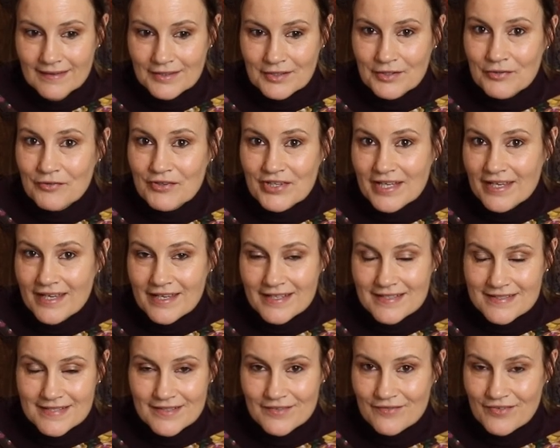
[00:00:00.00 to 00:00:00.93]

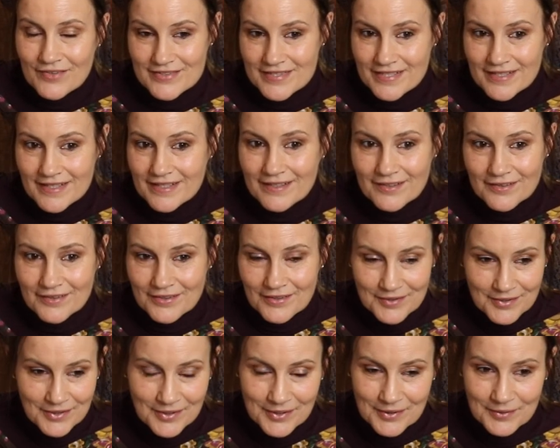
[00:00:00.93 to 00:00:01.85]
creativity,
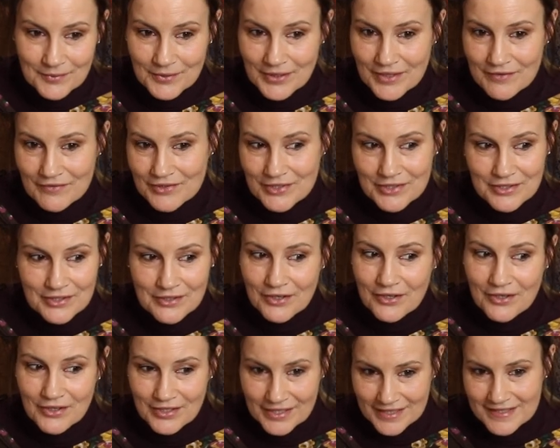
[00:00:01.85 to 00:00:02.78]
or whatever you
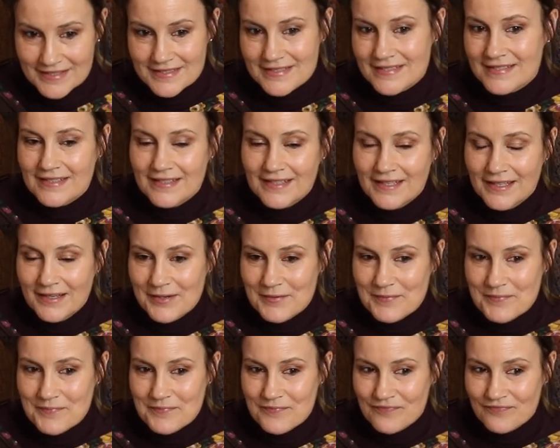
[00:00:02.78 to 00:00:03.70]
call it,
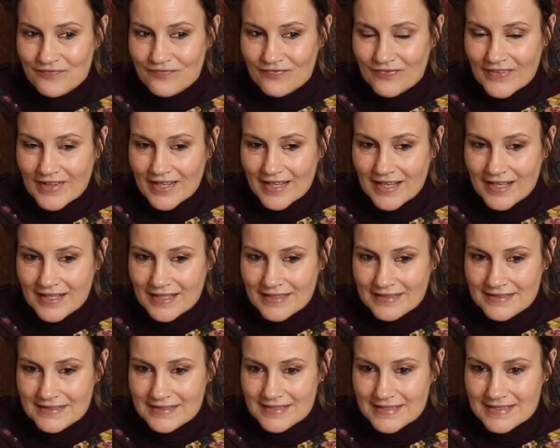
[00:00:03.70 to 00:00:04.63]
and
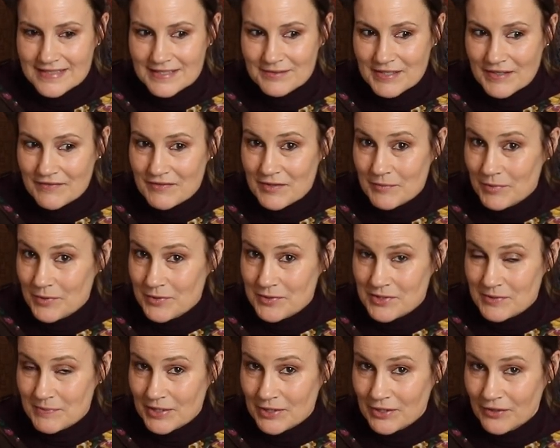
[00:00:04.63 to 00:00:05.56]
it's definitely
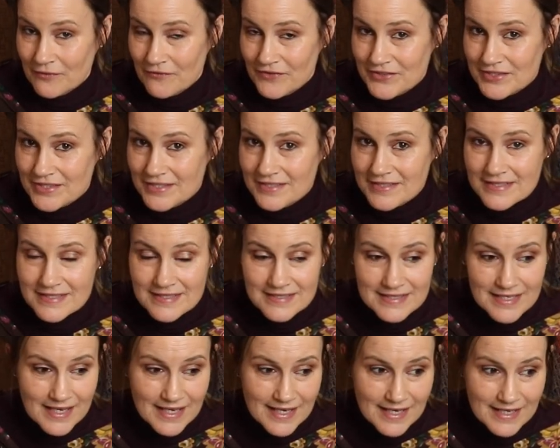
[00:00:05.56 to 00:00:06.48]
boosted my
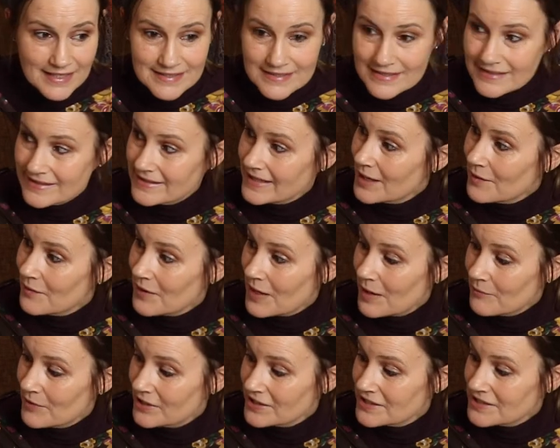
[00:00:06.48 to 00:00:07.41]
confidence. And now
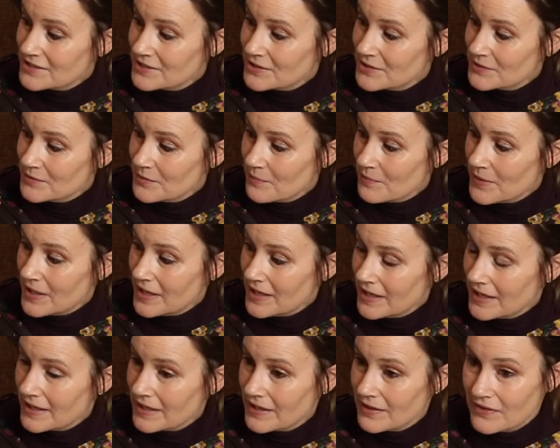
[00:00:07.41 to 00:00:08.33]
I'm ready to
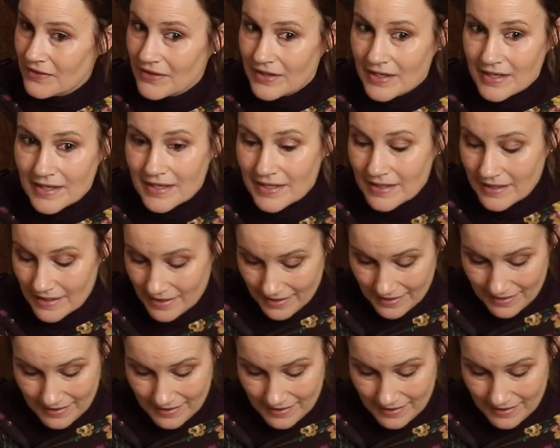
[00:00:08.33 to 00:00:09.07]
make the